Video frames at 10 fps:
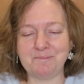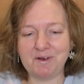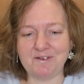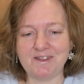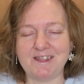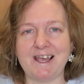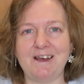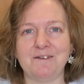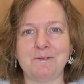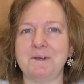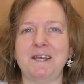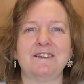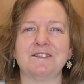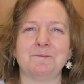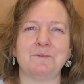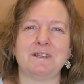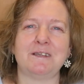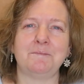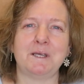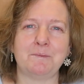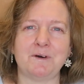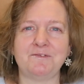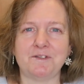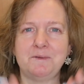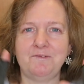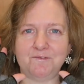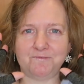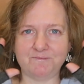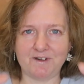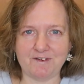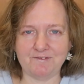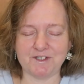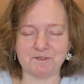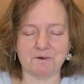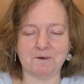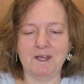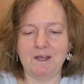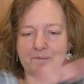put everything out on the bed, because I'm one of them people, I have to be very visual.